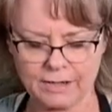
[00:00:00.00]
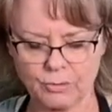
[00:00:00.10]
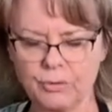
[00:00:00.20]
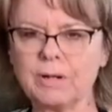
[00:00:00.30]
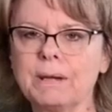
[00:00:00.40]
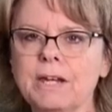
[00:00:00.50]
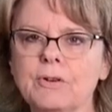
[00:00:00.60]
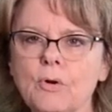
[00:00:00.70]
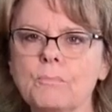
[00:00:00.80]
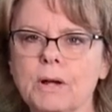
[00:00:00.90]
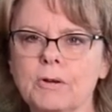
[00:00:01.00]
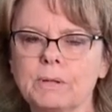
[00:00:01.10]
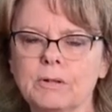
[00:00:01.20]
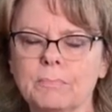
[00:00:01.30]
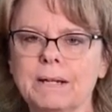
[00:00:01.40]
So you can make your own
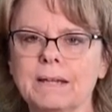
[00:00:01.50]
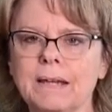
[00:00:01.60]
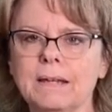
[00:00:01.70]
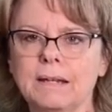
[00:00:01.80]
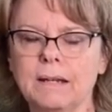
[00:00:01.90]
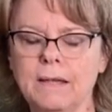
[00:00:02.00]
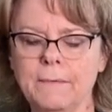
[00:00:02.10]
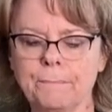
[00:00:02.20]
buttermilk by taking